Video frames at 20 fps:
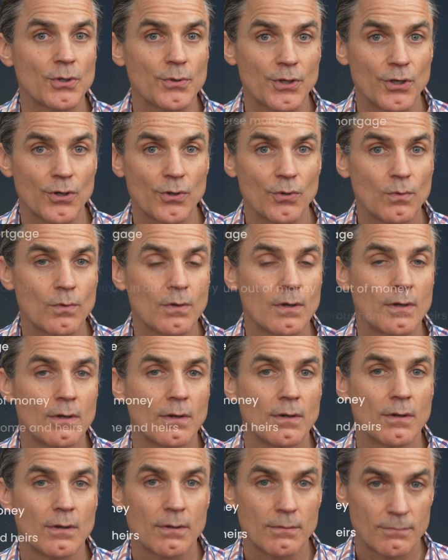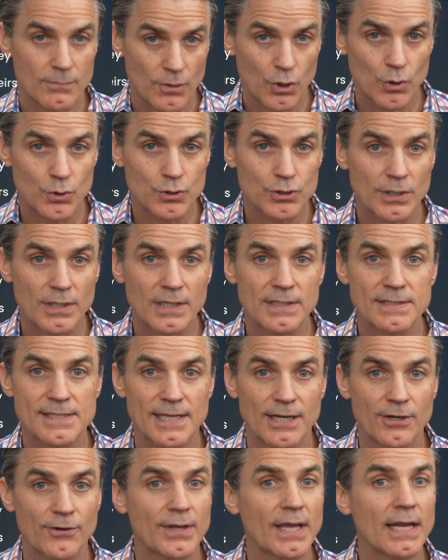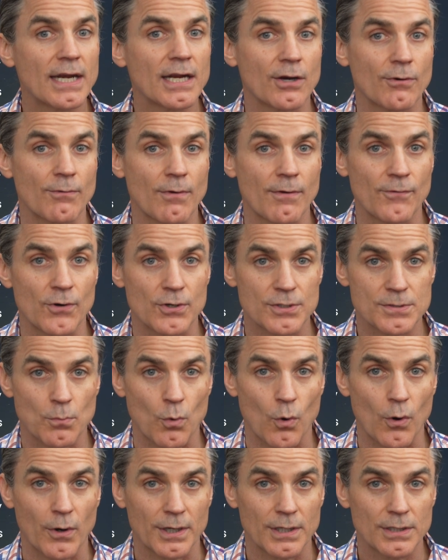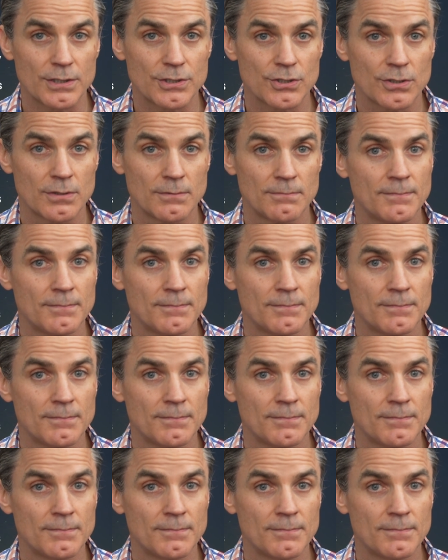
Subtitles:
you who should consider getting a reverse mortgage,